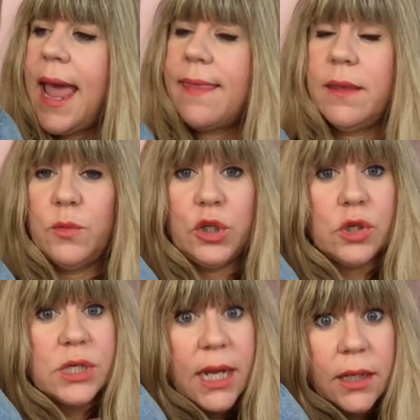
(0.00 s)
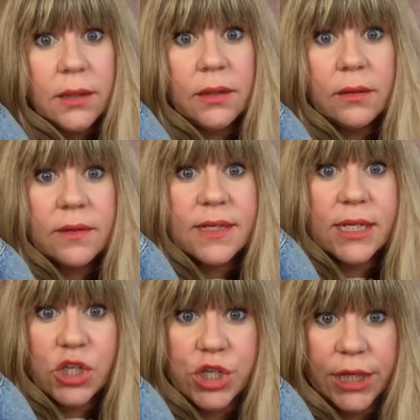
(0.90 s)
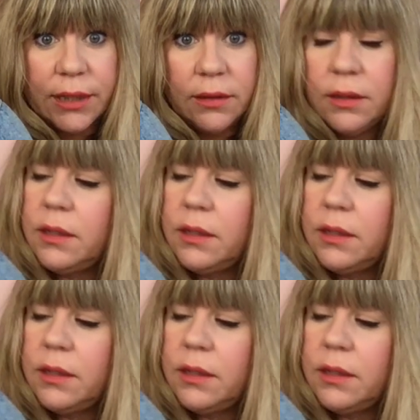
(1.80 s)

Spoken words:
and then when you're done stitching,